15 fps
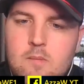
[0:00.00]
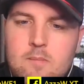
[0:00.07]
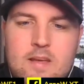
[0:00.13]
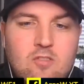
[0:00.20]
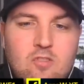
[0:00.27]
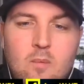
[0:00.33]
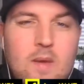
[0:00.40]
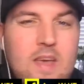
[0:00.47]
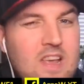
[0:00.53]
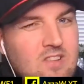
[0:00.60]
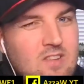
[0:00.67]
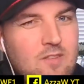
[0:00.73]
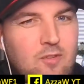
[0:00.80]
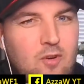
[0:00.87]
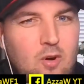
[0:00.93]
bit too
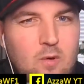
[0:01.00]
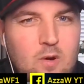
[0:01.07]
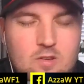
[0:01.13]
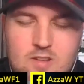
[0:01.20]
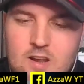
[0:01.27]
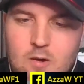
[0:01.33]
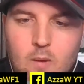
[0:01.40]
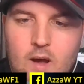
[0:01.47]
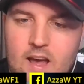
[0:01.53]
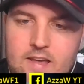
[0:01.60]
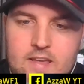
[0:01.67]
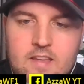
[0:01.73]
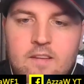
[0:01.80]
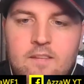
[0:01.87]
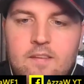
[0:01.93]
easy for us in a
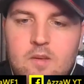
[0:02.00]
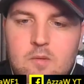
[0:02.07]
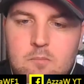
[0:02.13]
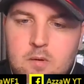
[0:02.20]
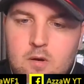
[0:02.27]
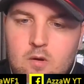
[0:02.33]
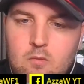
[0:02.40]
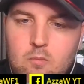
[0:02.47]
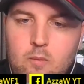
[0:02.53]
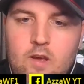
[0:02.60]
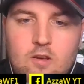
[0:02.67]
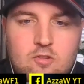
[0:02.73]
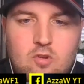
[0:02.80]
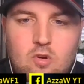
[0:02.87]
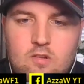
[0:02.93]
way. But we
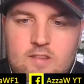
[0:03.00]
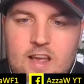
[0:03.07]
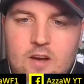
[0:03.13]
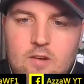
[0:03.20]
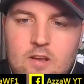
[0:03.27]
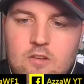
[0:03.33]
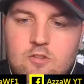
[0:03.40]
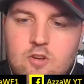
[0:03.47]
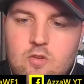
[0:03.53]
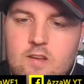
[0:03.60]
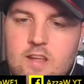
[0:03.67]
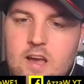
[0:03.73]
are stuck down in junior